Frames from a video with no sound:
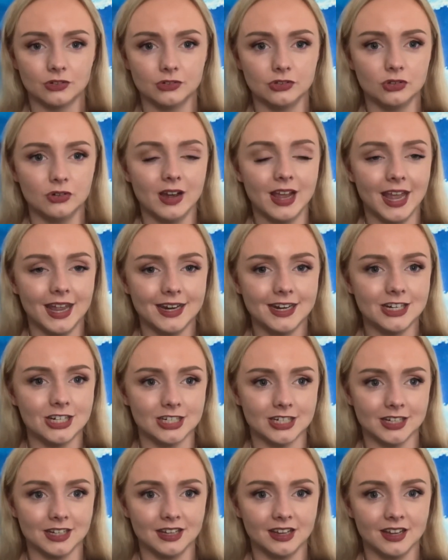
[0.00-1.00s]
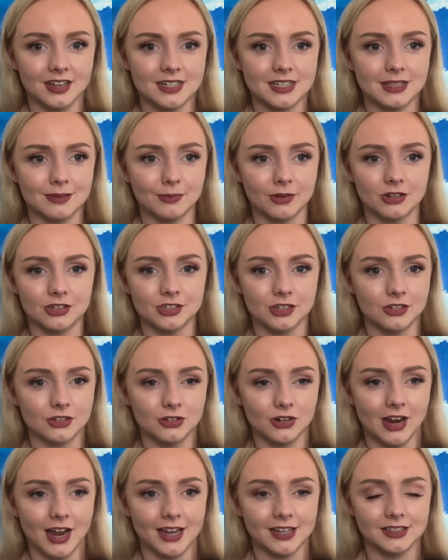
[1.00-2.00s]
Your energy is the most
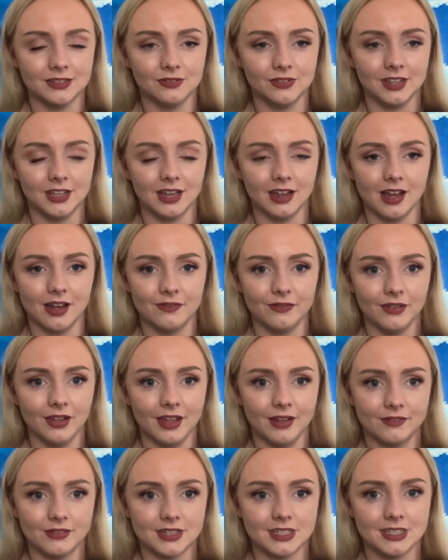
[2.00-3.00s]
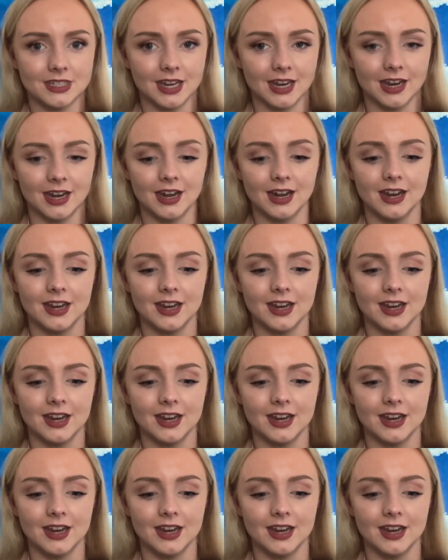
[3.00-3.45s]
attractive thing I've ever seen.